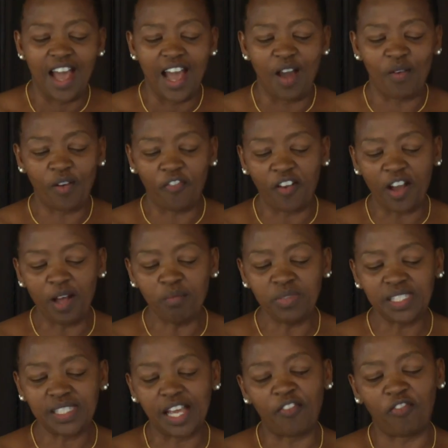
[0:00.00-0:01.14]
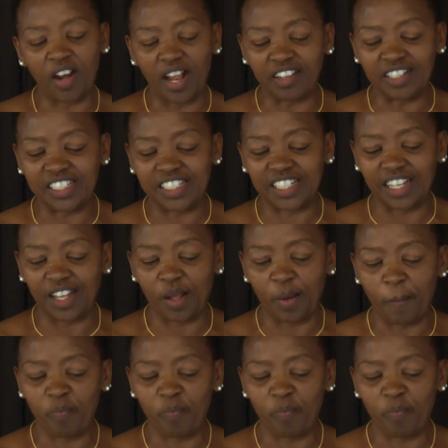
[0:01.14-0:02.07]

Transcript: Our farms are flourishing.